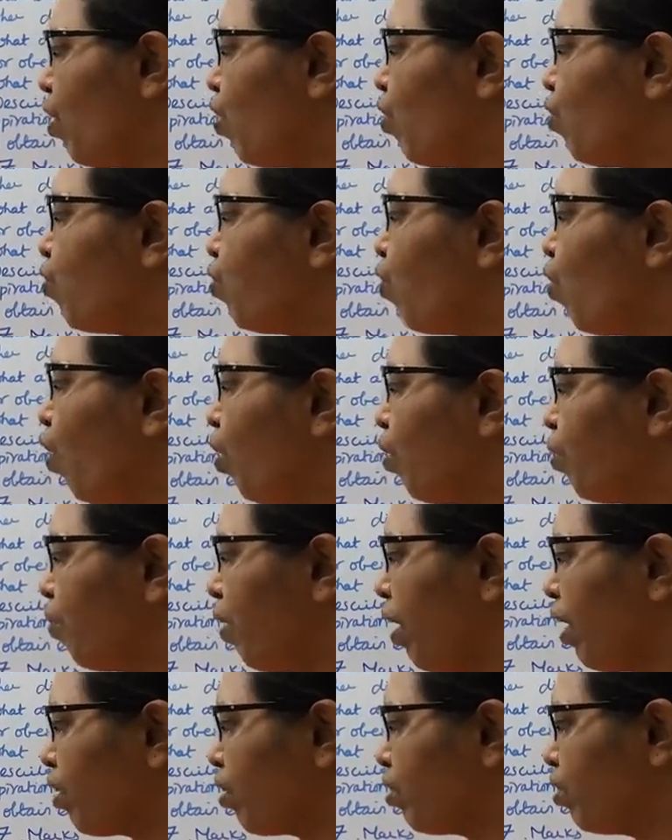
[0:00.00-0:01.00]
4
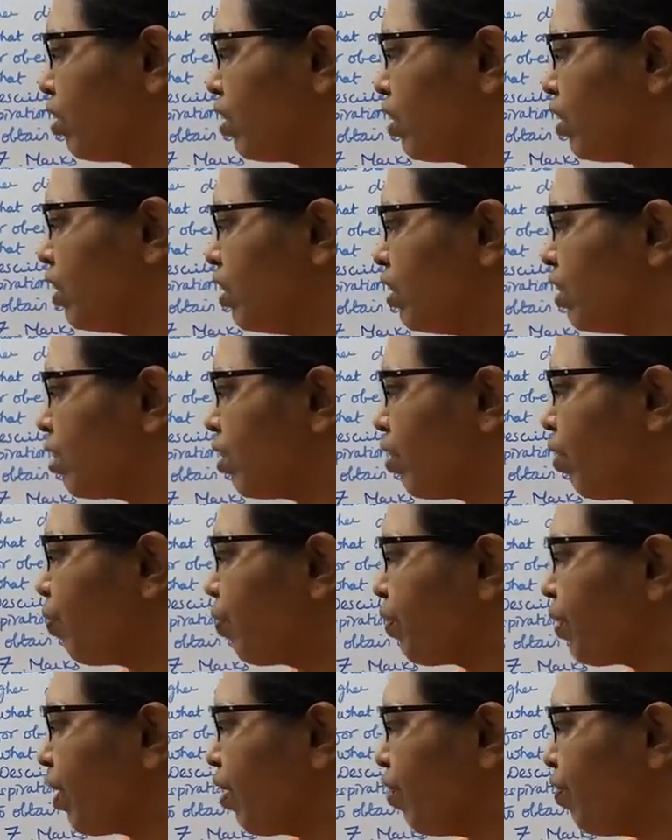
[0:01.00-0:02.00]
mark questions.
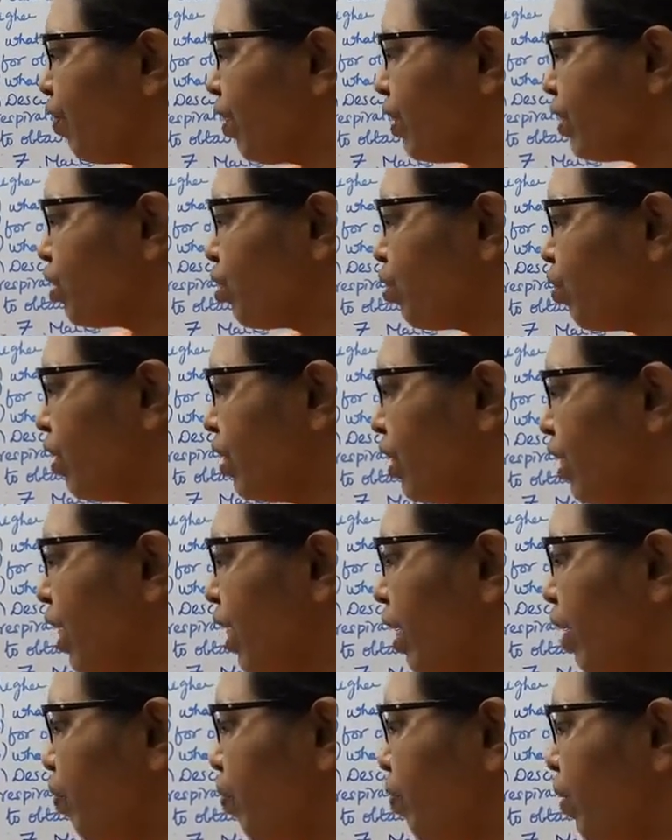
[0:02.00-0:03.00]
First one,
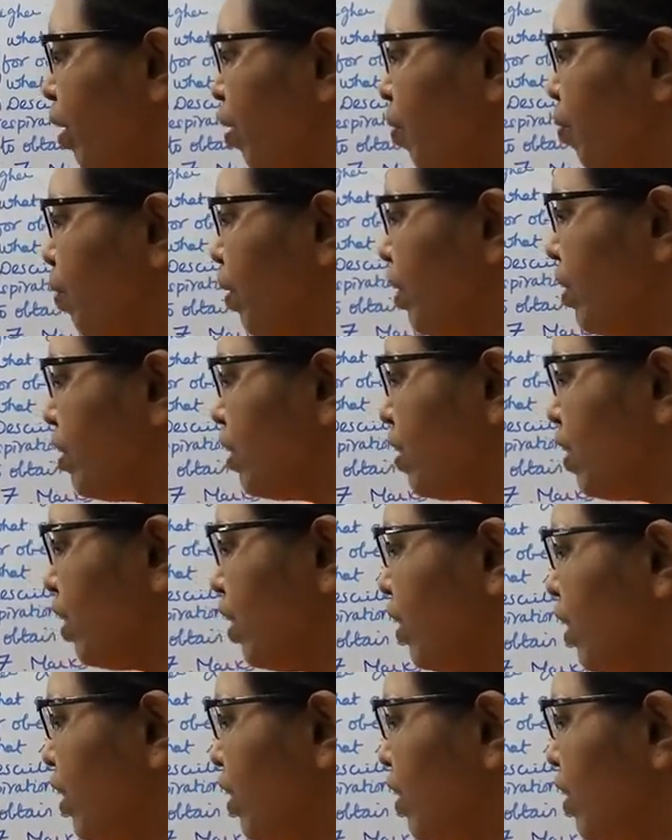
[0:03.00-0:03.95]
A. Mention the